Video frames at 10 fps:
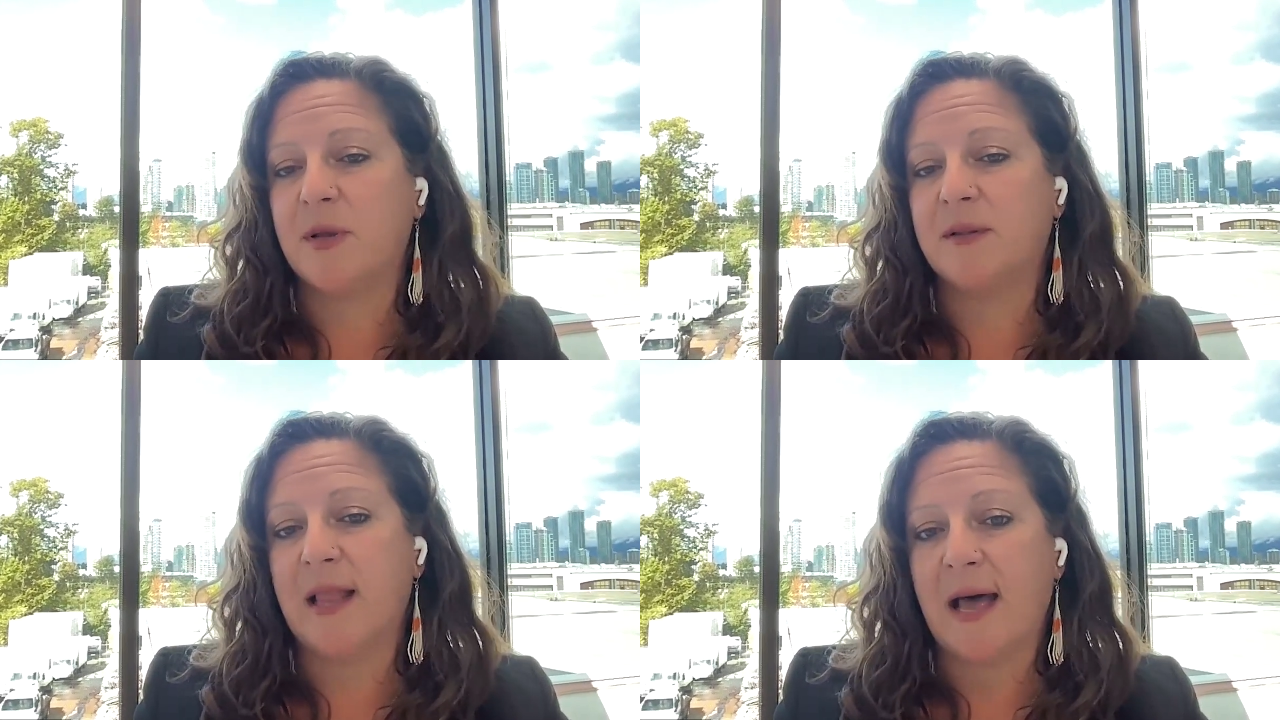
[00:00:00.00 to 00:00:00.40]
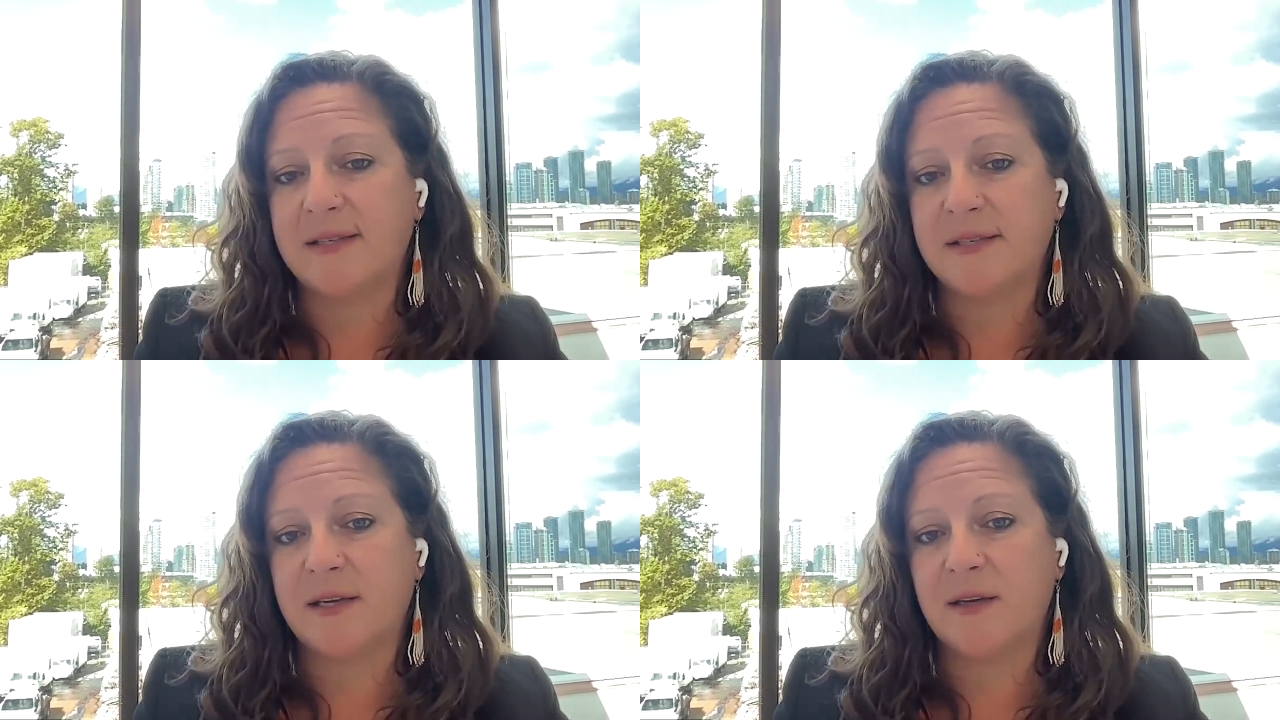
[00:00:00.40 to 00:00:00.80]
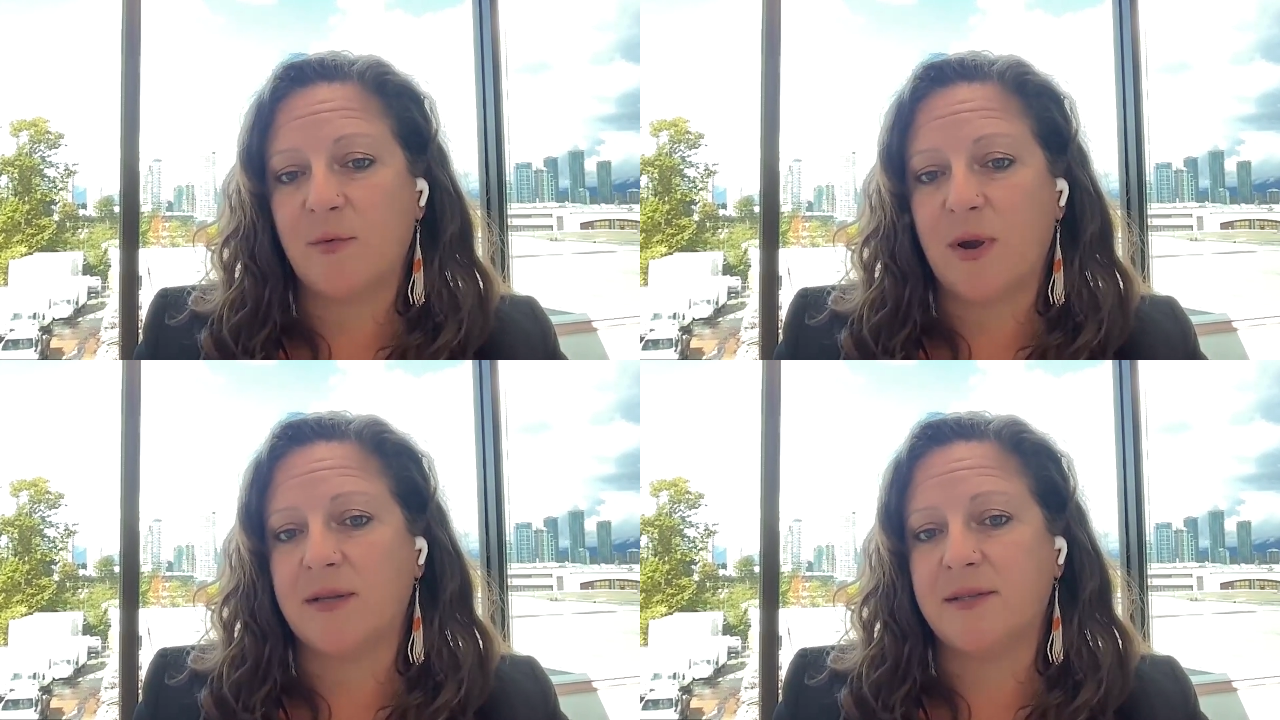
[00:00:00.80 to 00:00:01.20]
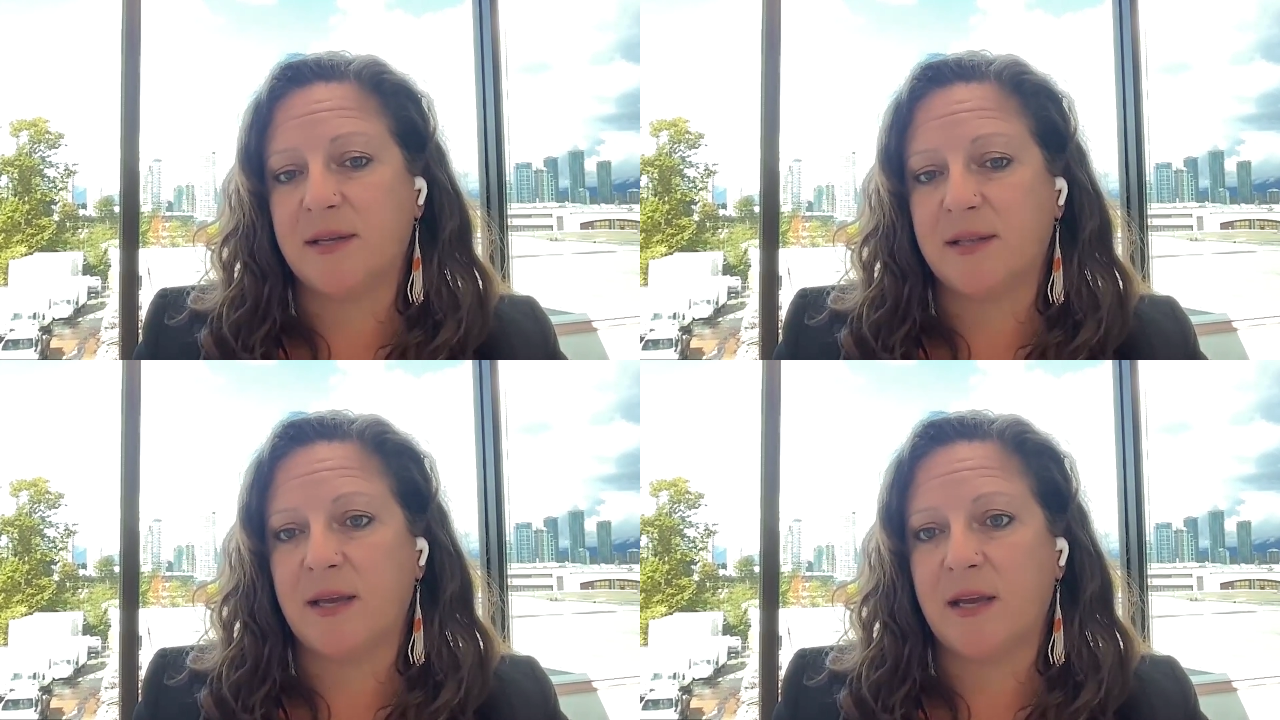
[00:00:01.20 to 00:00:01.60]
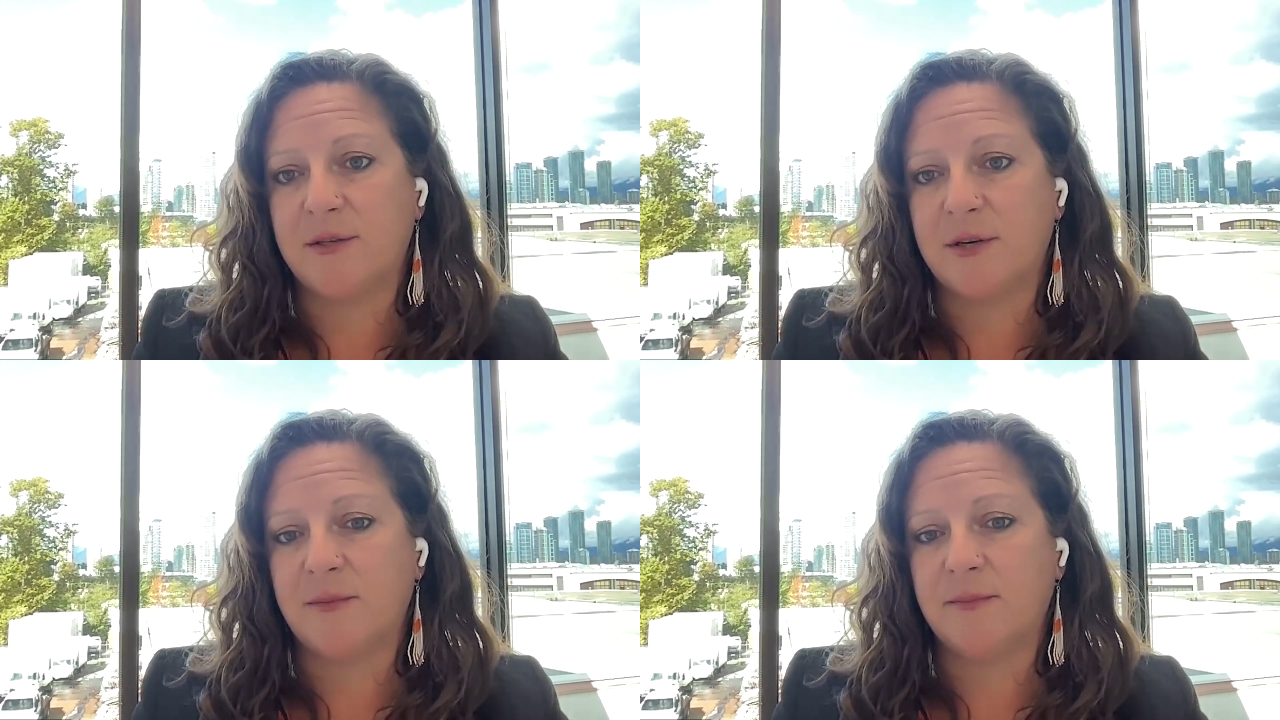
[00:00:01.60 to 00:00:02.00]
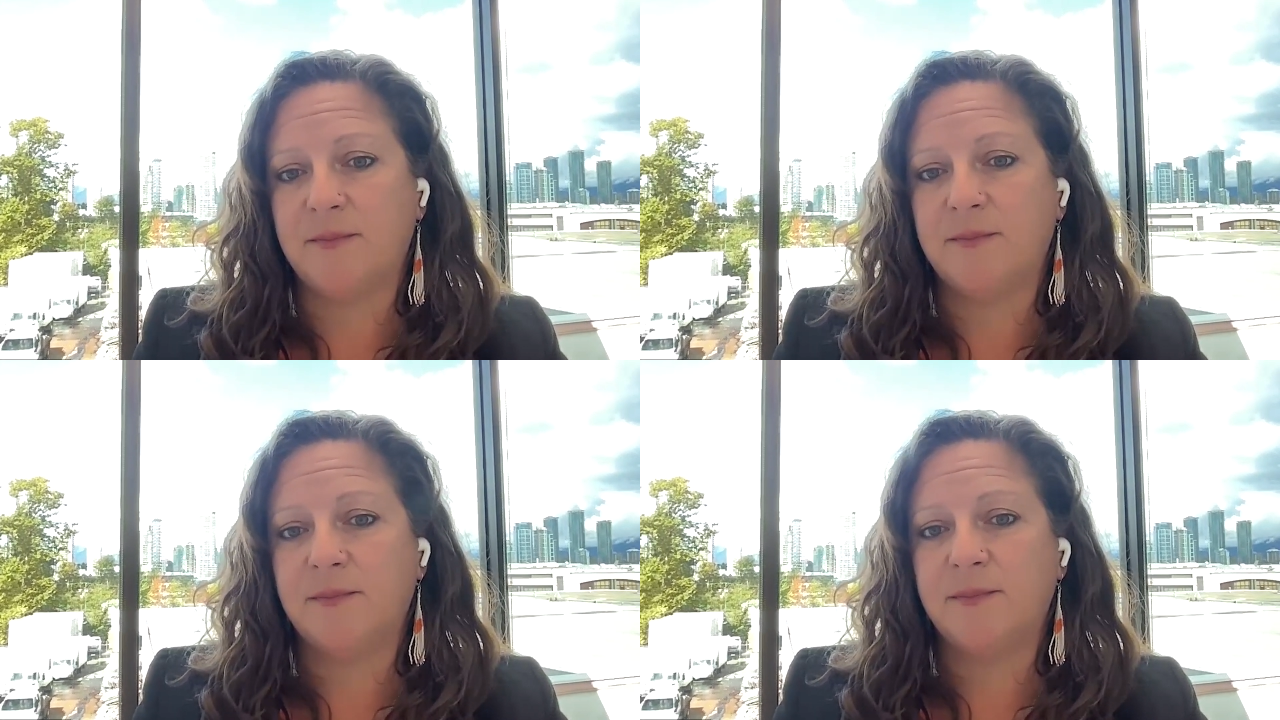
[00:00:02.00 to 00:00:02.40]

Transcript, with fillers: to build lasting reconciliation.